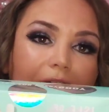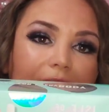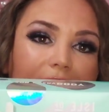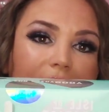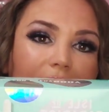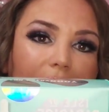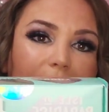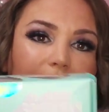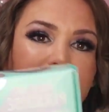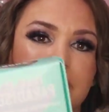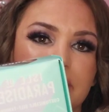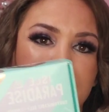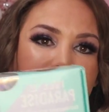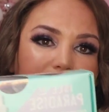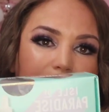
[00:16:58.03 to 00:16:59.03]
So
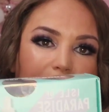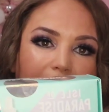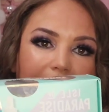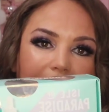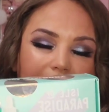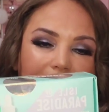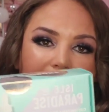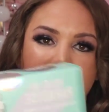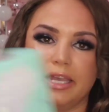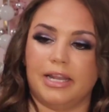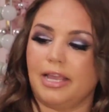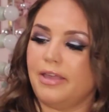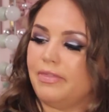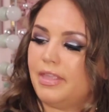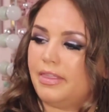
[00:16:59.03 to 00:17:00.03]
it's a spray
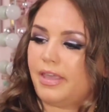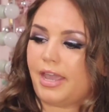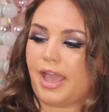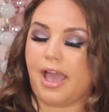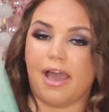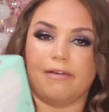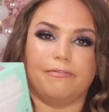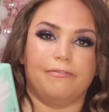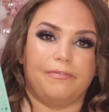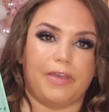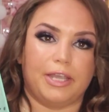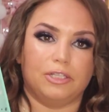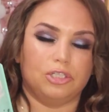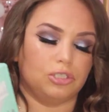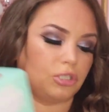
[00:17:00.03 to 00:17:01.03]
tan, and then they have
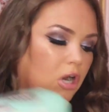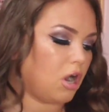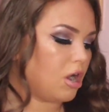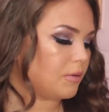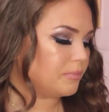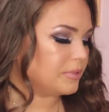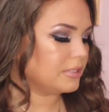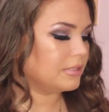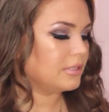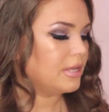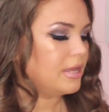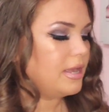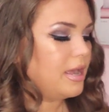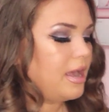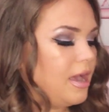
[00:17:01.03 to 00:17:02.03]
face drops.
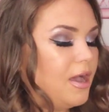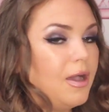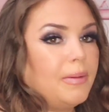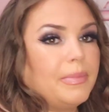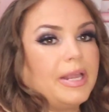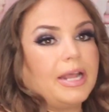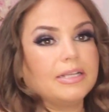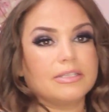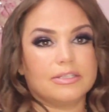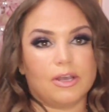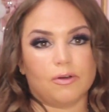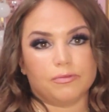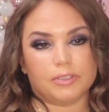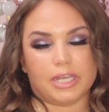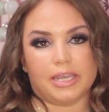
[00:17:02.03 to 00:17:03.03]
And I
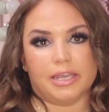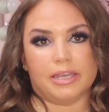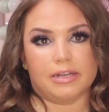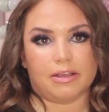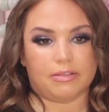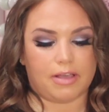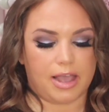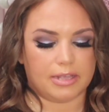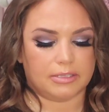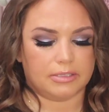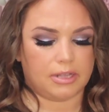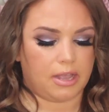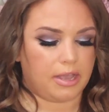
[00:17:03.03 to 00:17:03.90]
self-tanned last